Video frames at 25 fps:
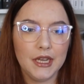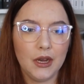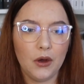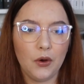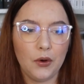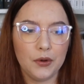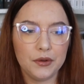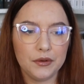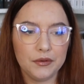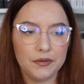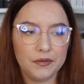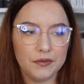
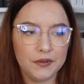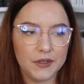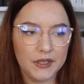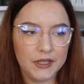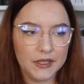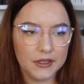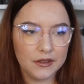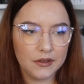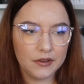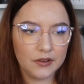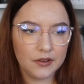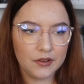All the
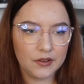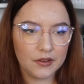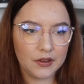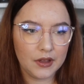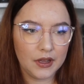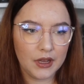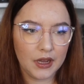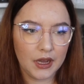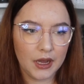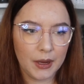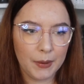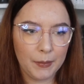Feels,
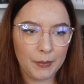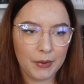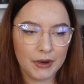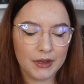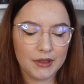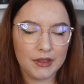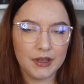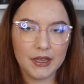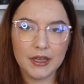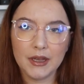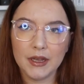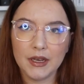I
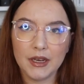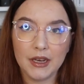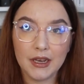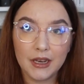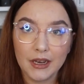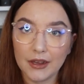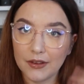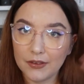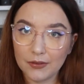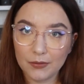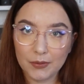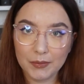think in the
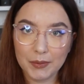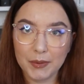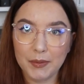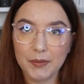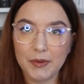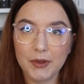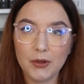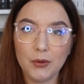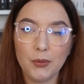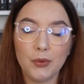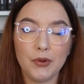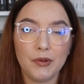last wrap-up
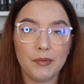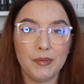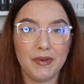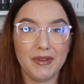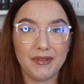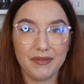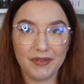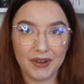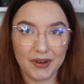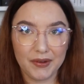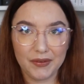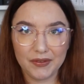video was my
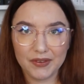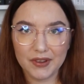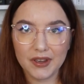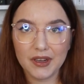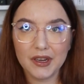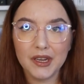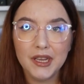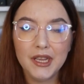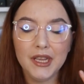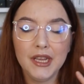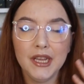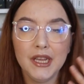5
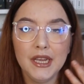star,